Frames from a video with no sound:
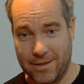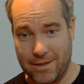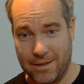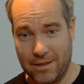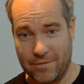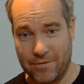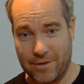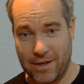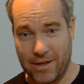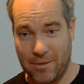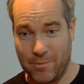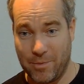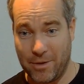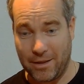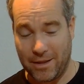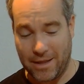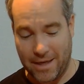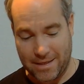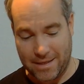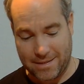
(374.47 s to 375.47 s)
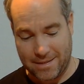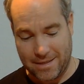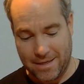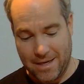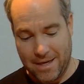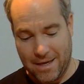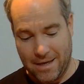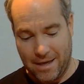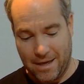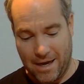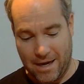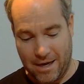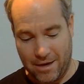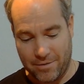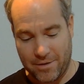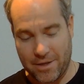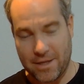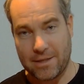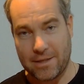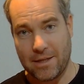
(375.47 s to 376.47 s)
deliver a bit less are
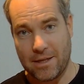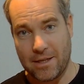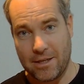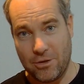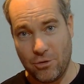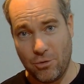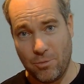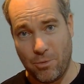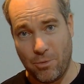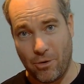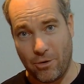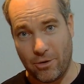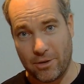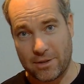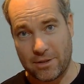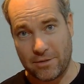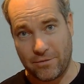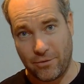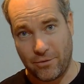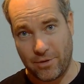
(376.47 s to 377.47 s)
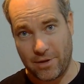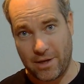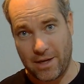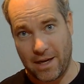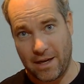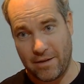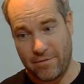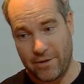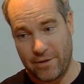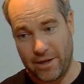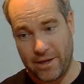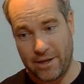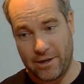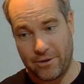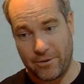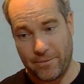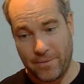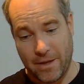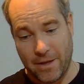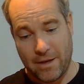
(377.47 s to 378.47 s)
these U-bolts for the guy
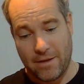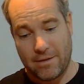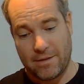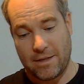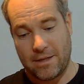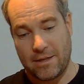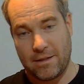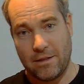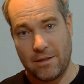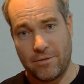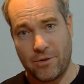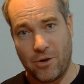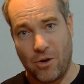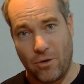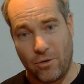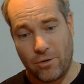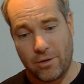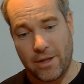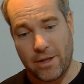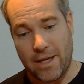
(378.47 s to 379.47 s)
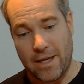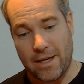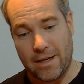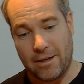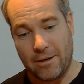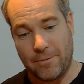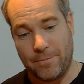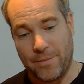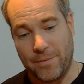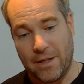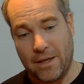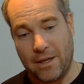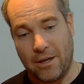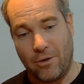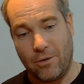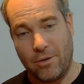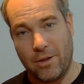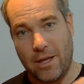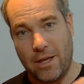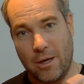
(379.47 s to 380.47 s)
wire. They deliver only, uh,
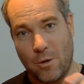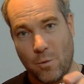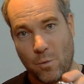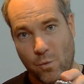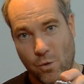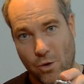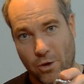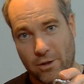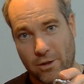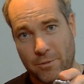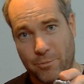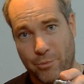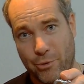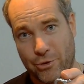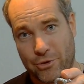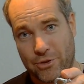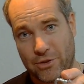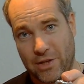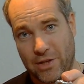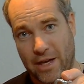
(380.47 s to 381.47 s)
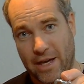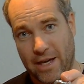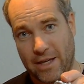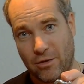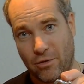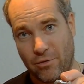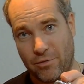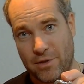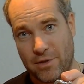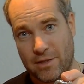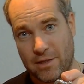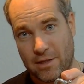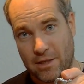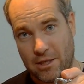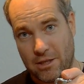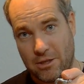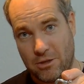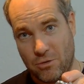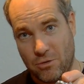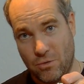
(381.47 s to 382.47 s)
only one per side of these
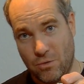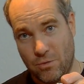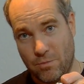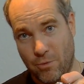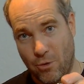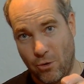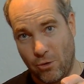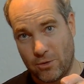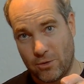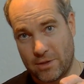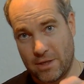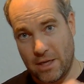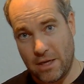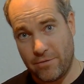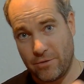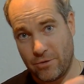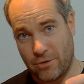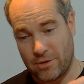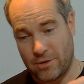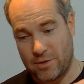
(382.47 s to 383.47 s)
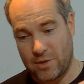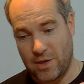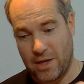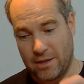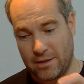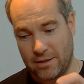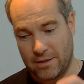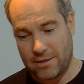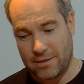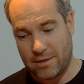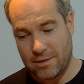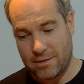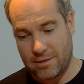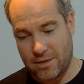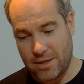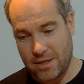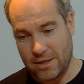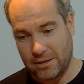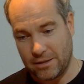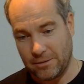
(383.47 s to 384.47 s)
U-bolts and even not stainless
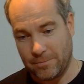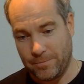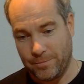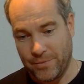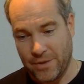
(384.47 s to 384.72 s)
steel.